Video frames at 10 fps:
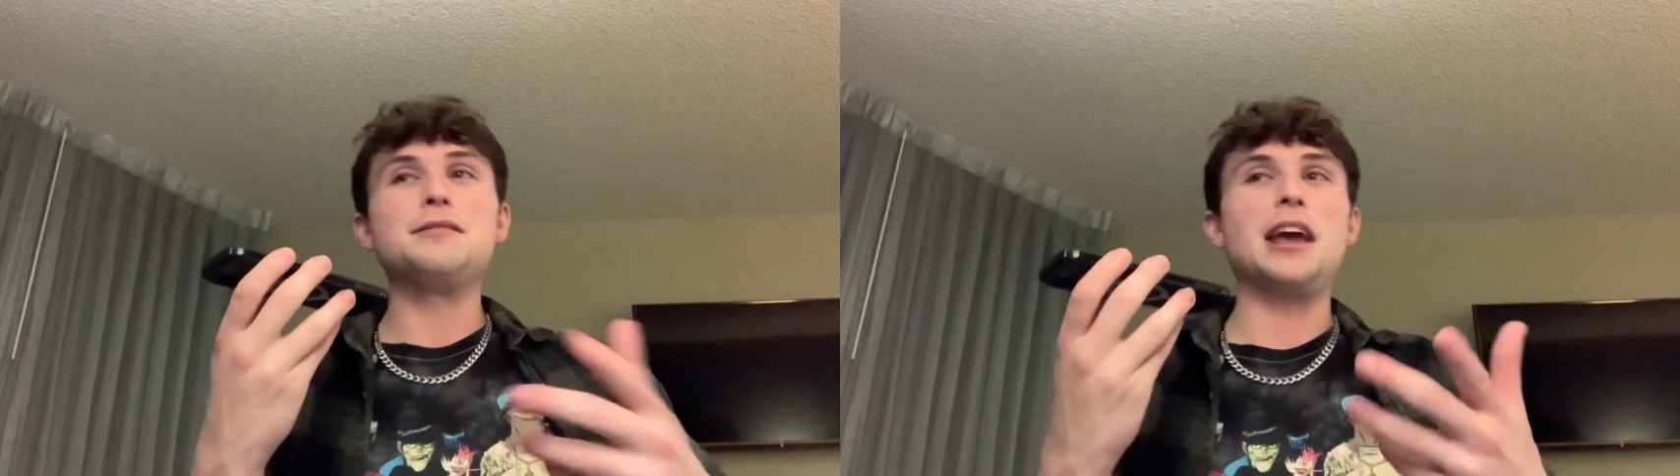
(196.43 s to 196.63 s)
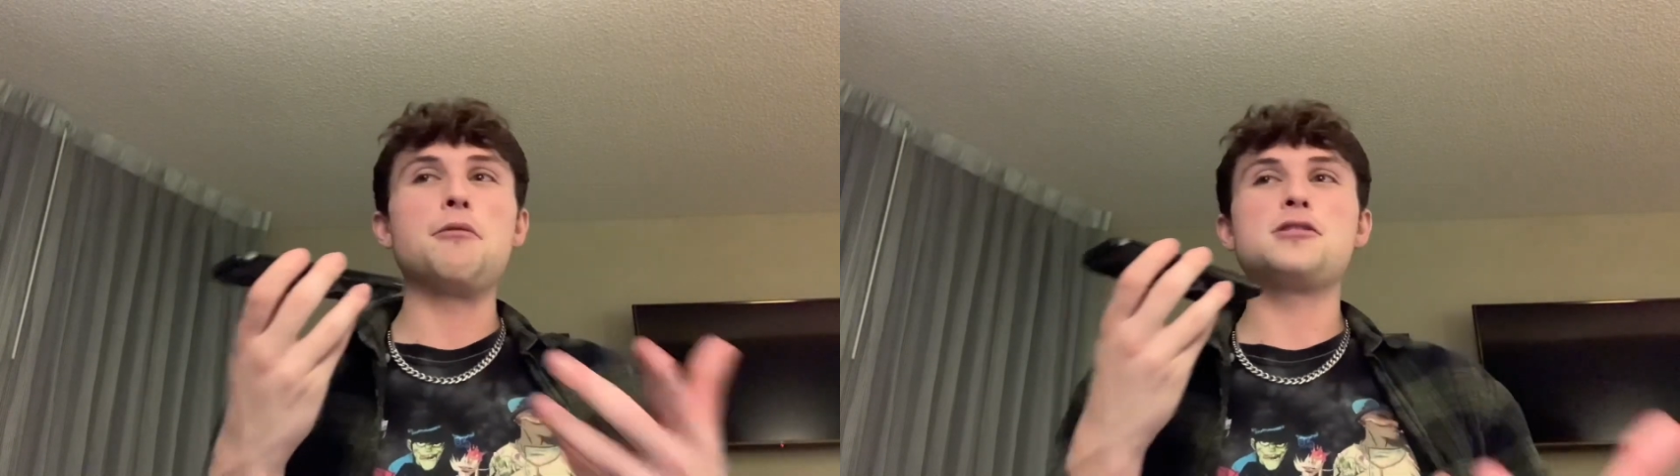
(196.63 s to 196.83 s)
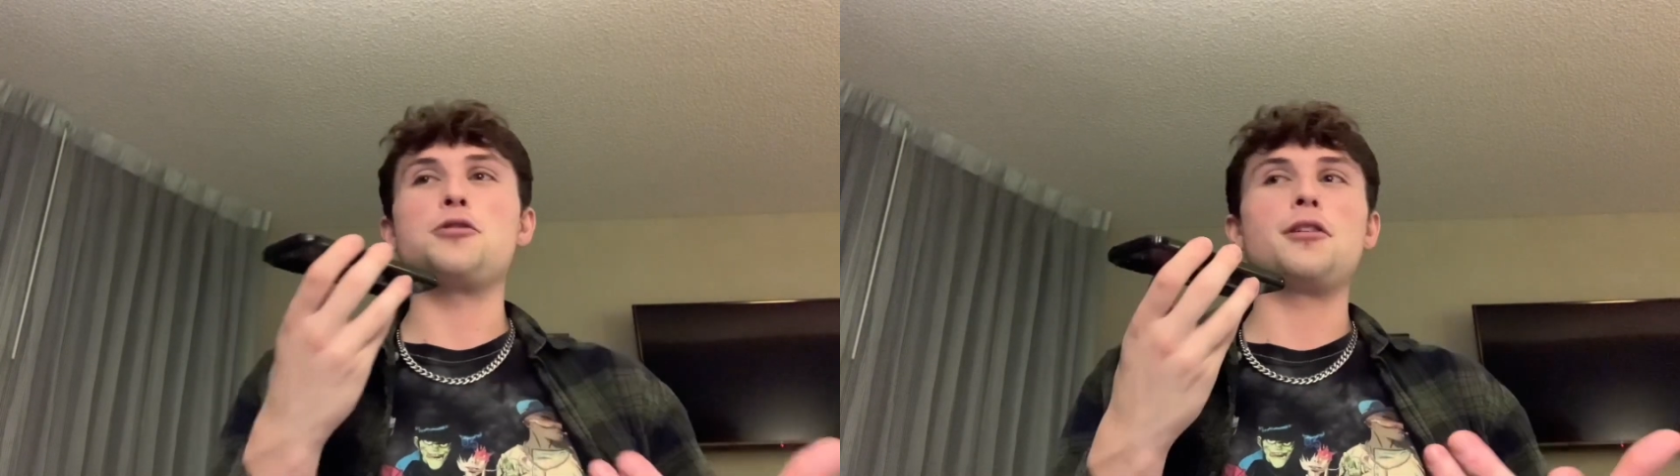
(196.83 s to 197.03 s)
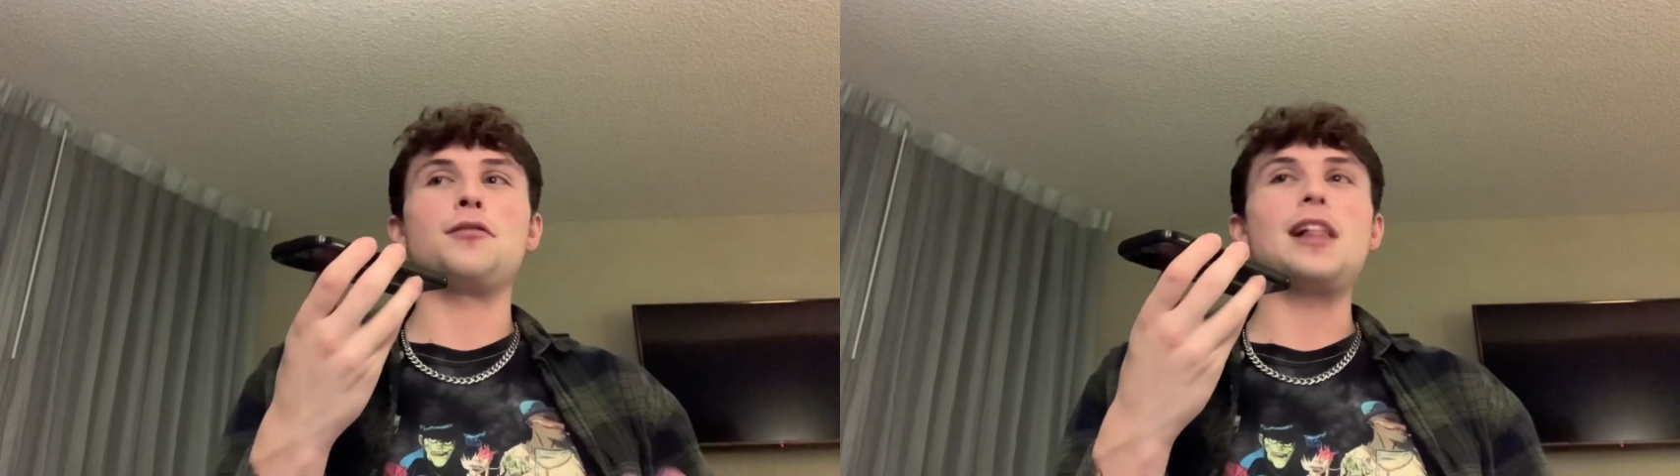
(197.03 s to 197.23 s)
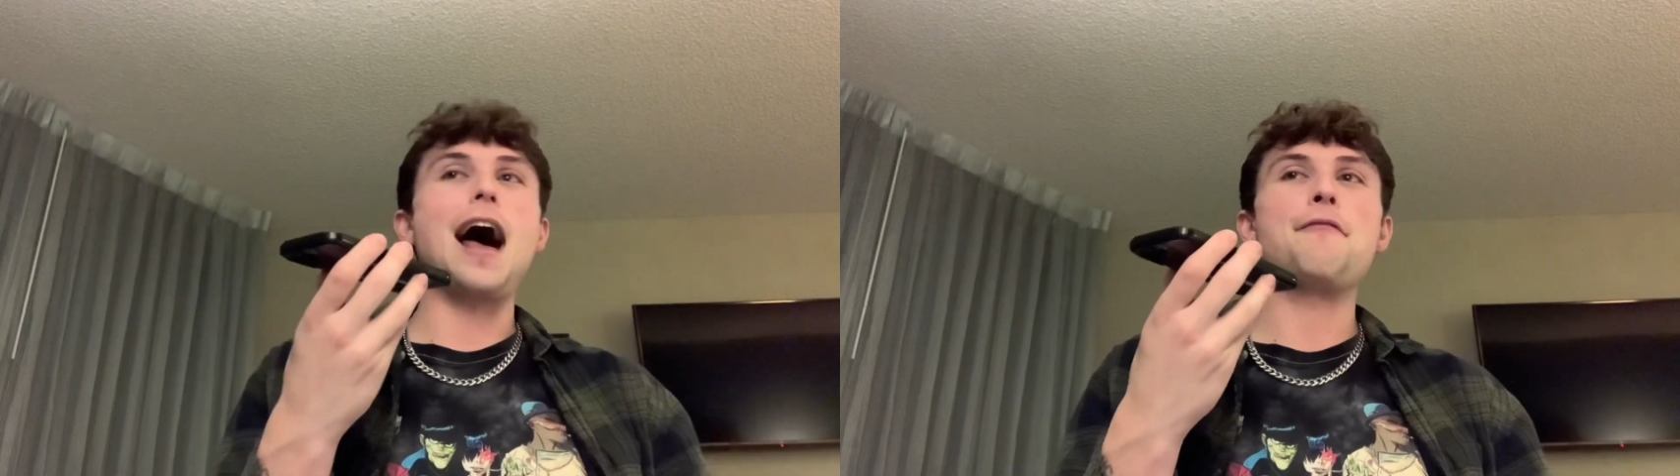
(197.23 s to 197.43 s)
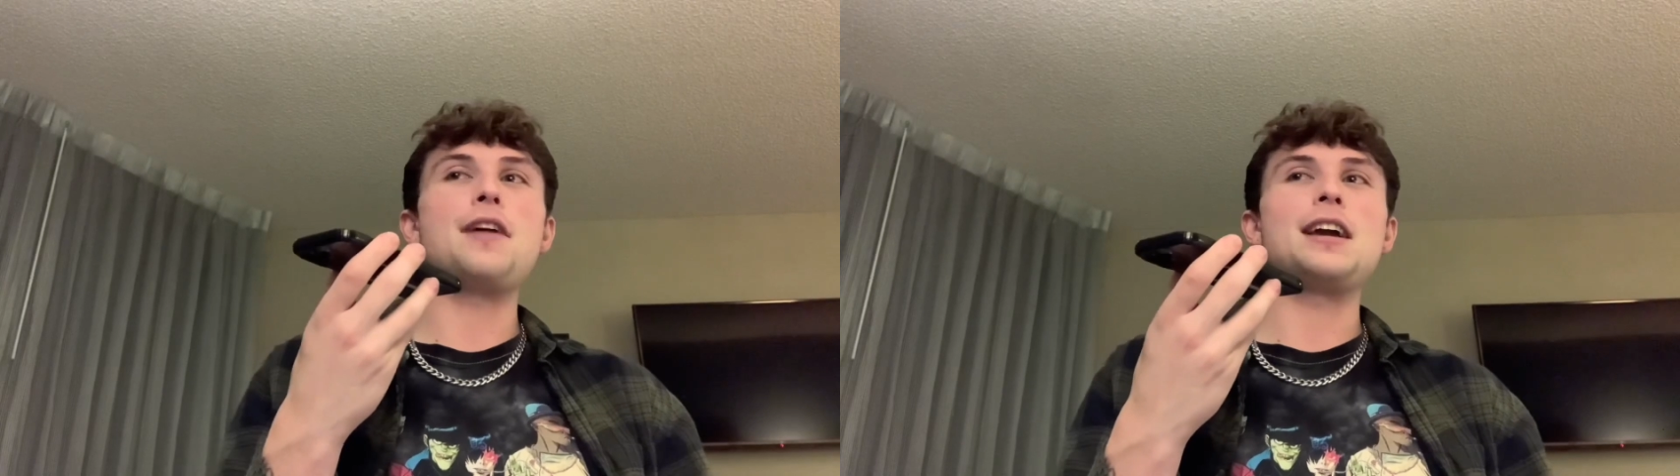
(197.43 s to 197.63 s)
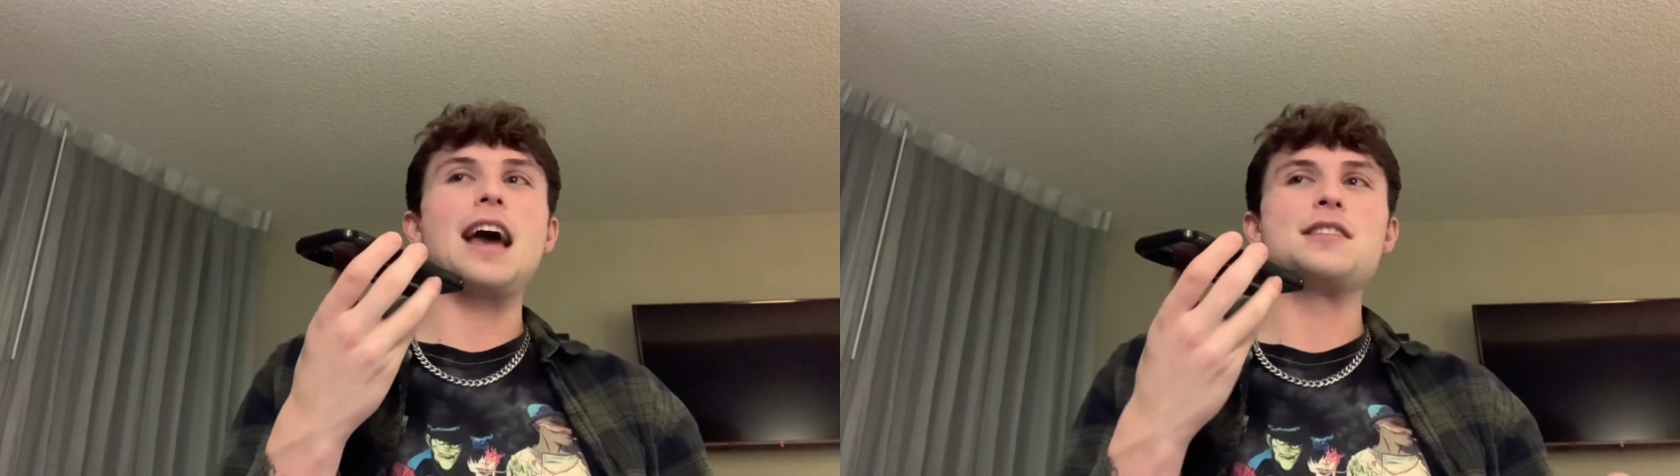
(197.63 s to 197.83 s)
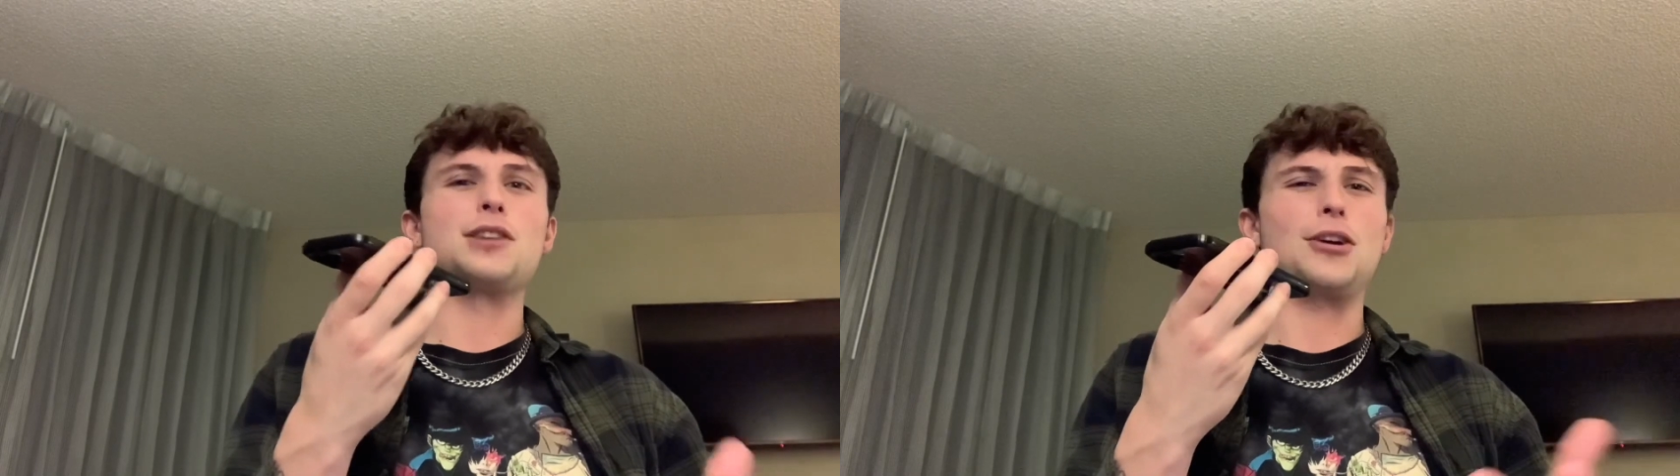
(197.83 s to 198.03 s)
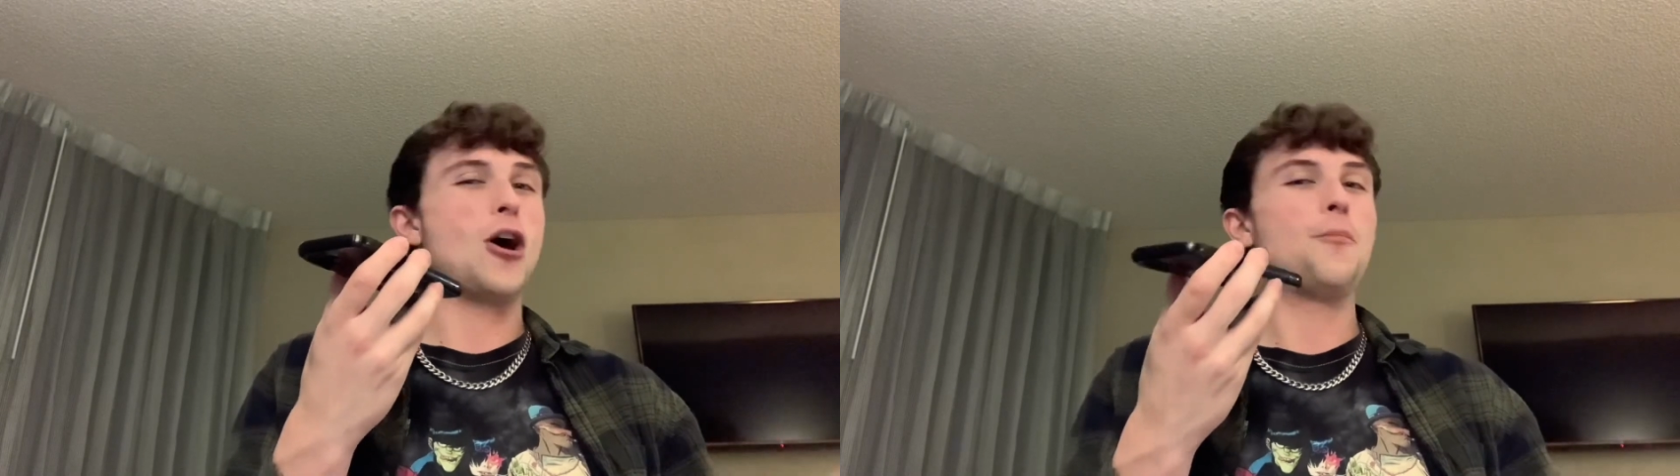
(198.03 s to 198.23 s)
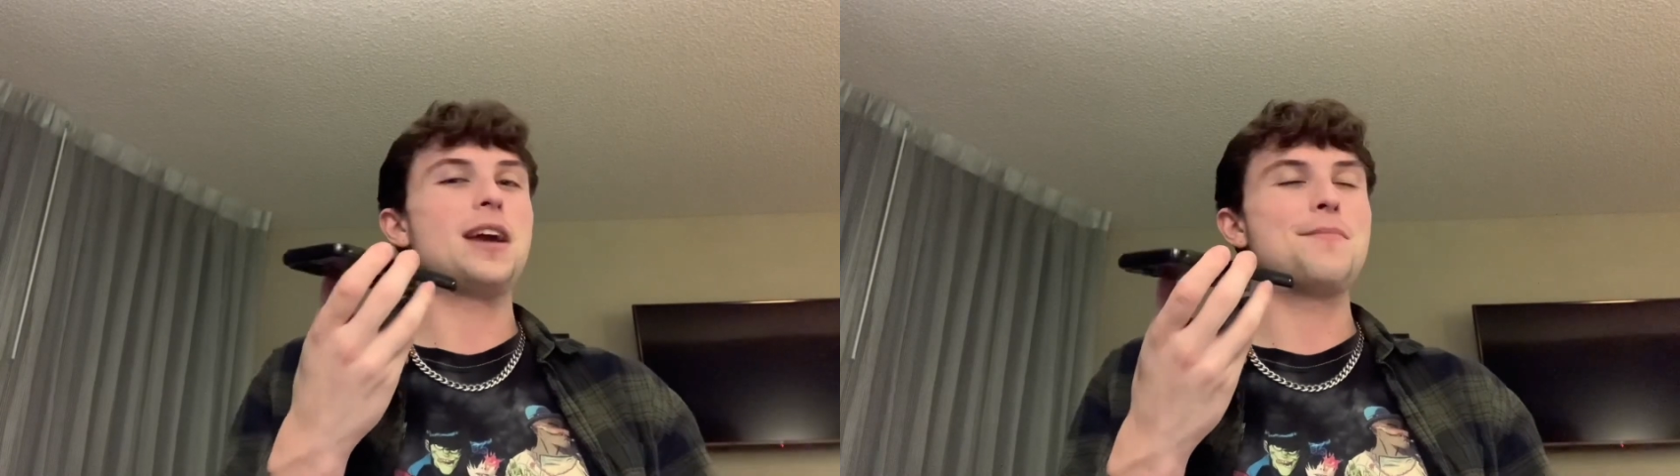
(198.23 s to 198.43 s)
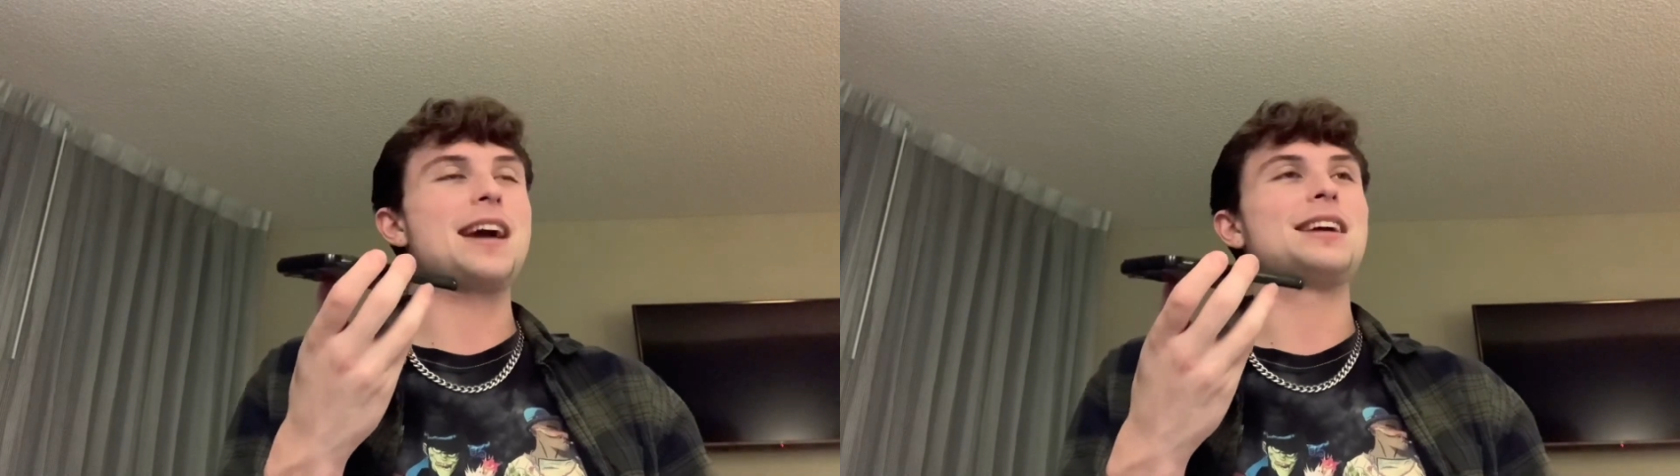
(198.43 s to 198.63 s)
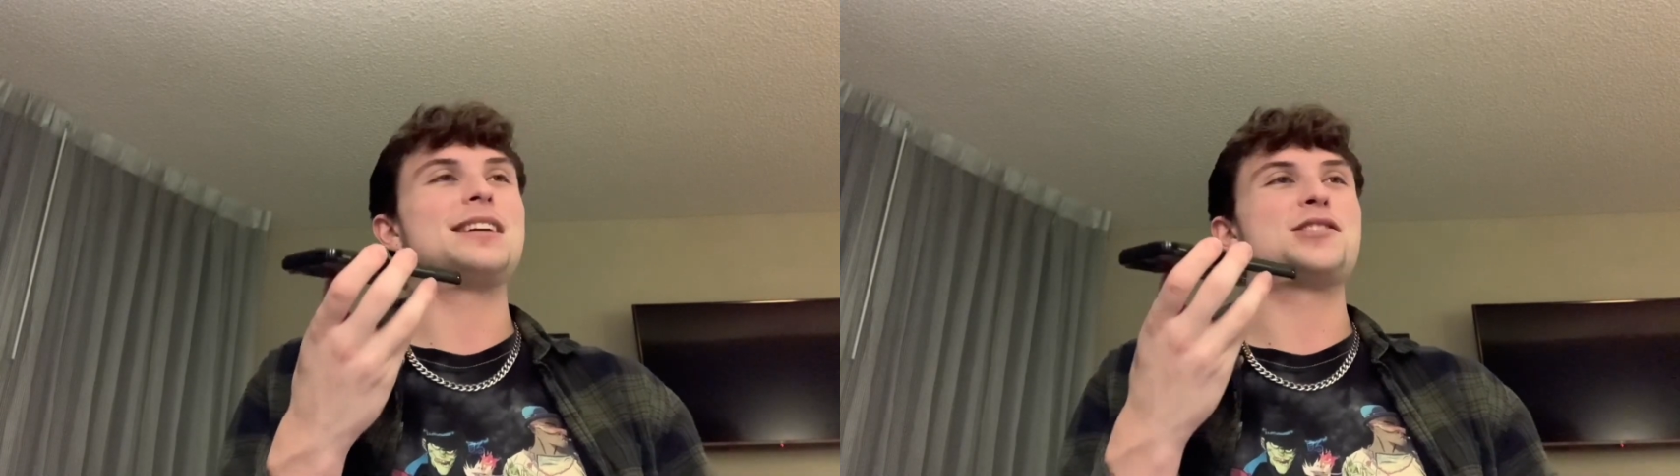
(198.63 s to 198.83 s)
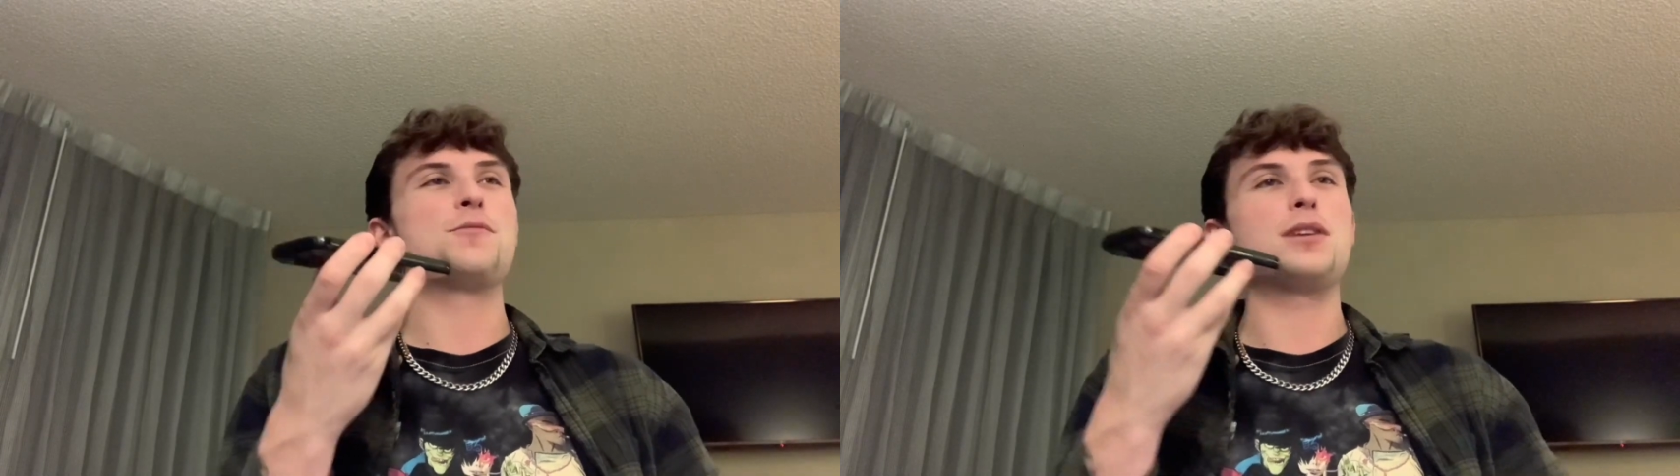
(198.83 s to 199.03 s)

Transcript: they were sort of laughing as a coping mechanism,